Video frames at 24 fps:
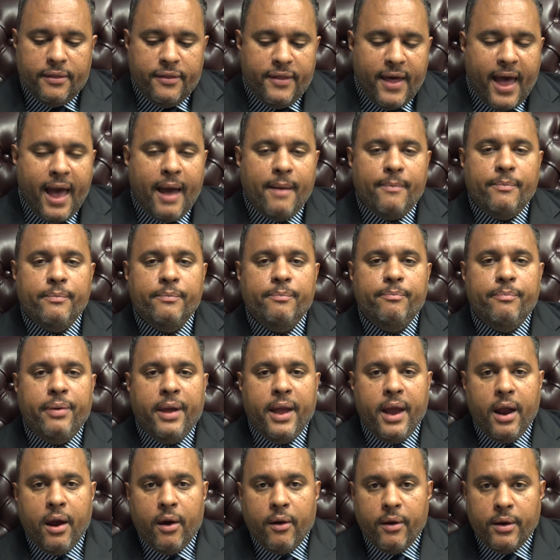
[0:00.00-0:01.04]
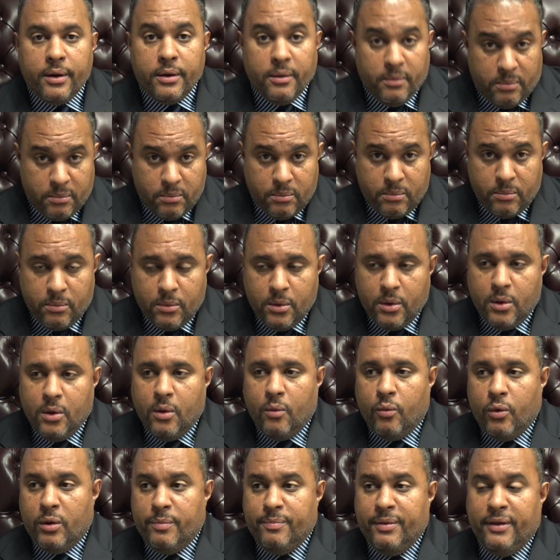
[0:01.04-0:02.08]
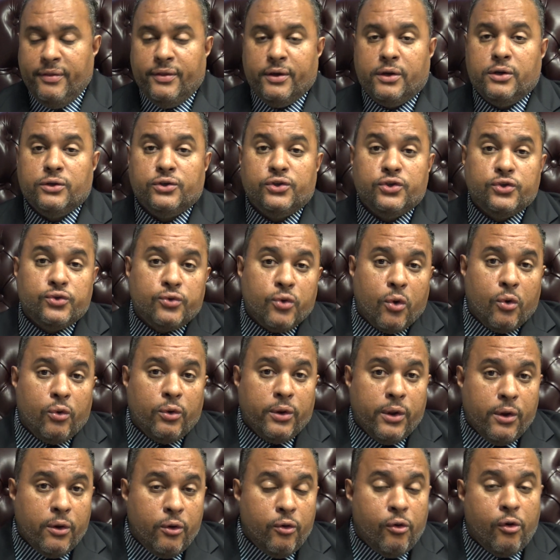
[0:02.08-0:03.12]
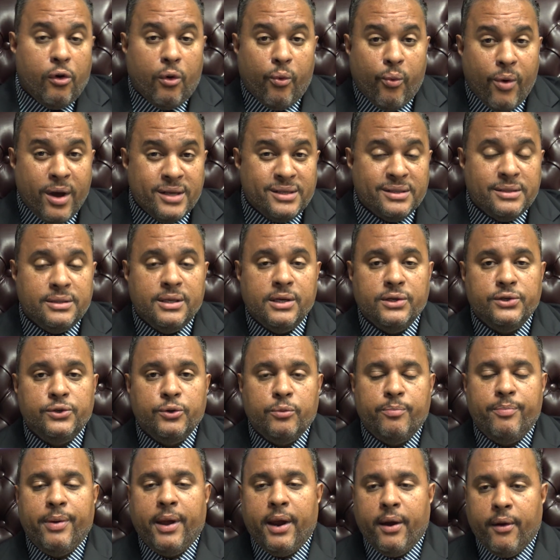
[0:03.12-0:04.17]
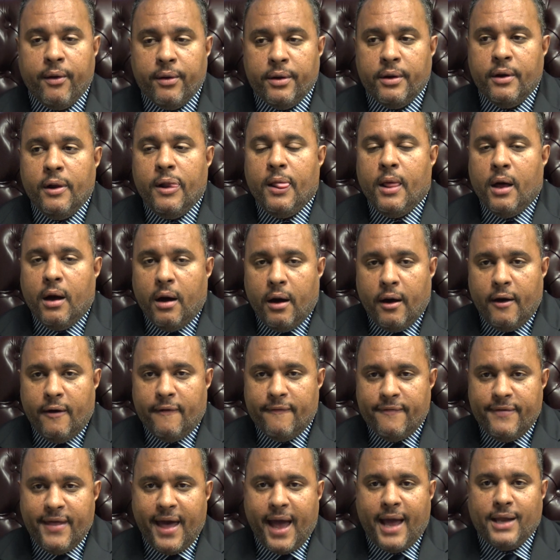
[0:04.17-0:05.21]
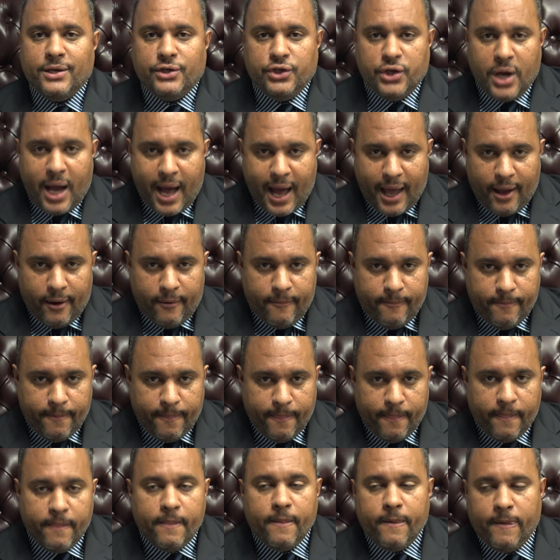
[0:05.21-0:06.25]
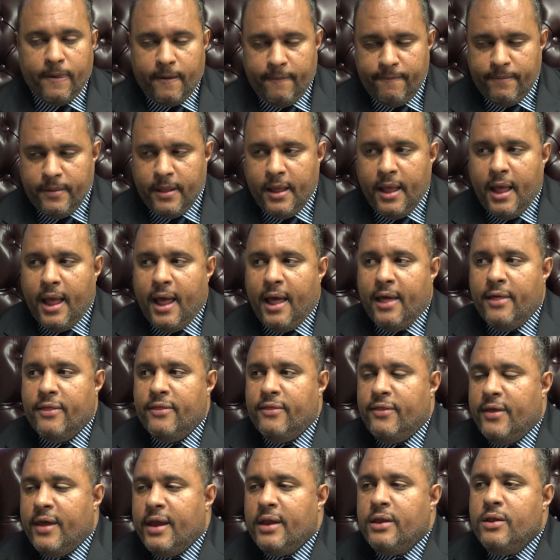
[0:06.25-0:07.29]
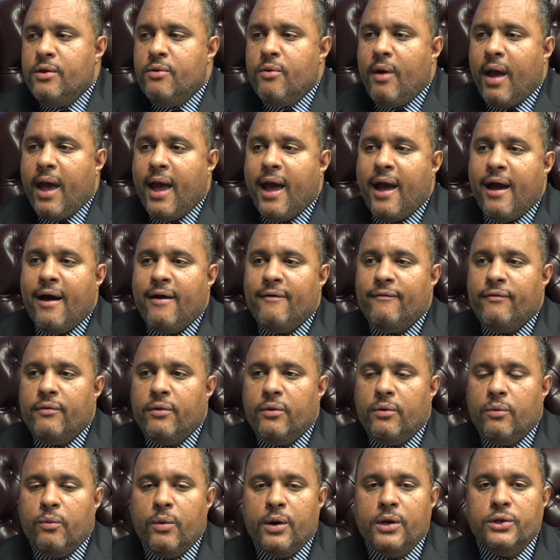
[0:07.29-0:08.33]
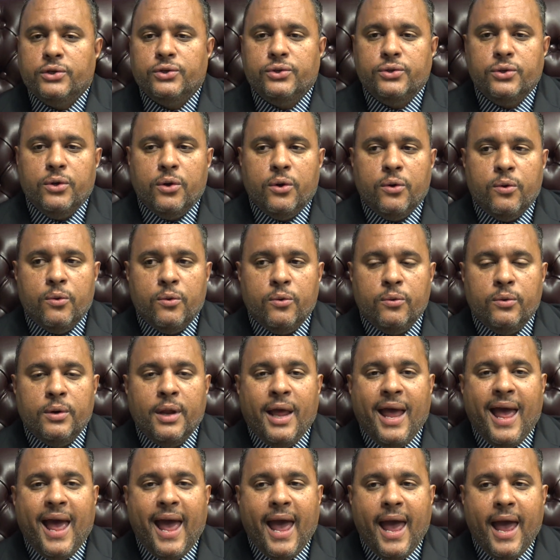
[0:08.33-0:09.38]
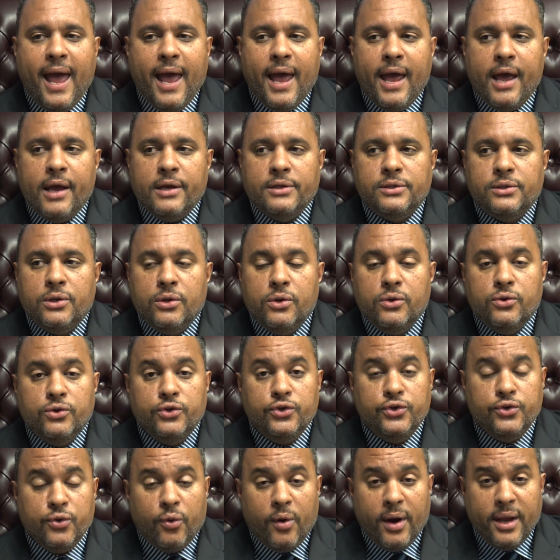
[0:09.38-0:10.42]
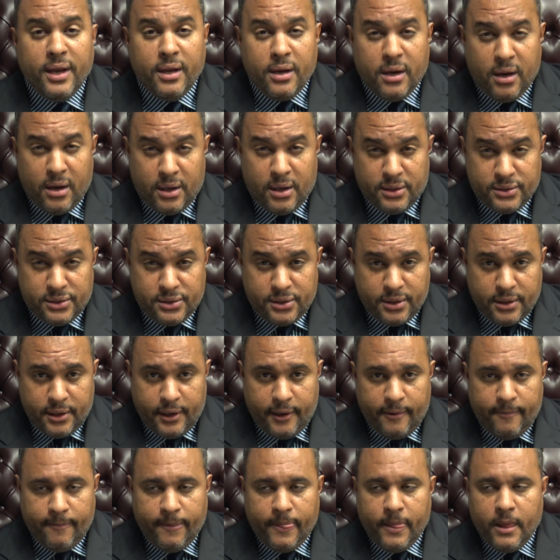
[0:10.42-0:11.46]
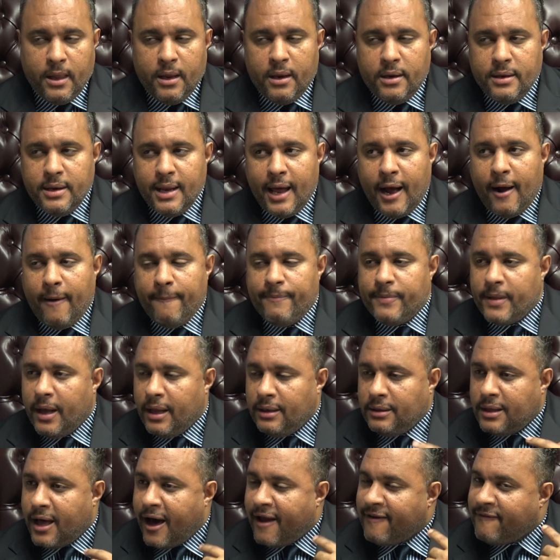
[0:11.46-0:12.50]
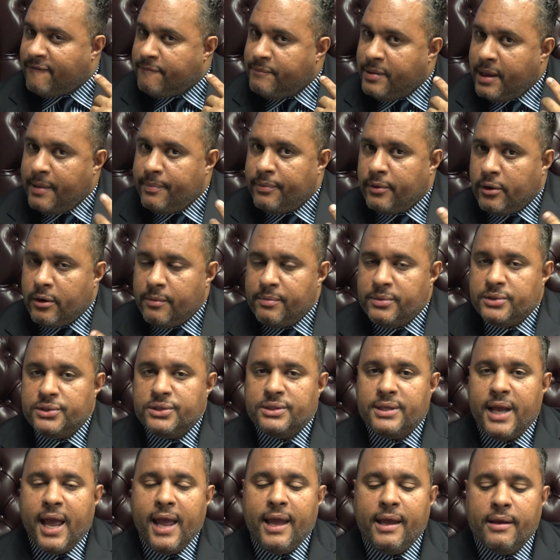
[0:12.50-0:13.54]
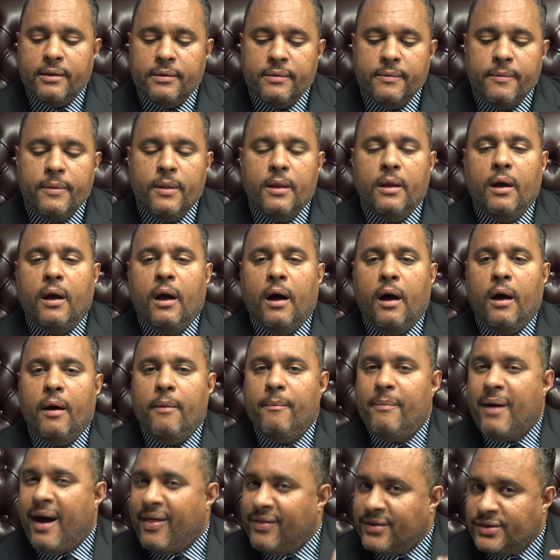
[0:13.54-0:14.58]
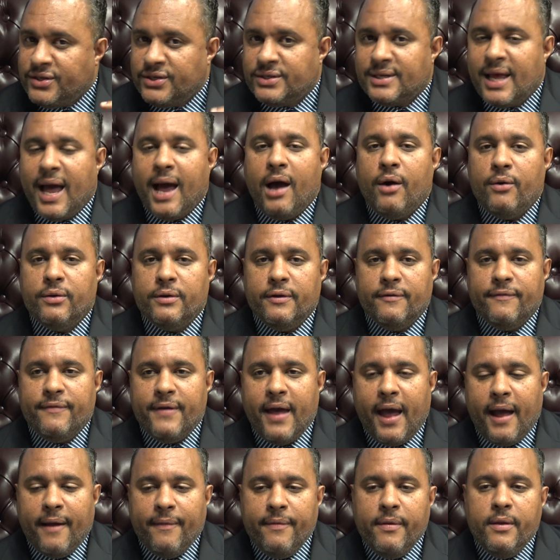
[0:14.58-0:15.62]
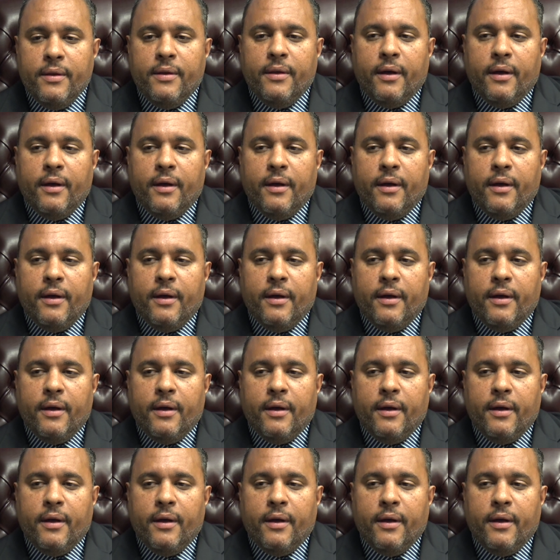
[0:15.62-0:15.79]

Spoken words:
That parent would be the custodial or residential parent of that child. Then you have what is known as joint custody. Now, a lot of people are mistaken by the sound of that.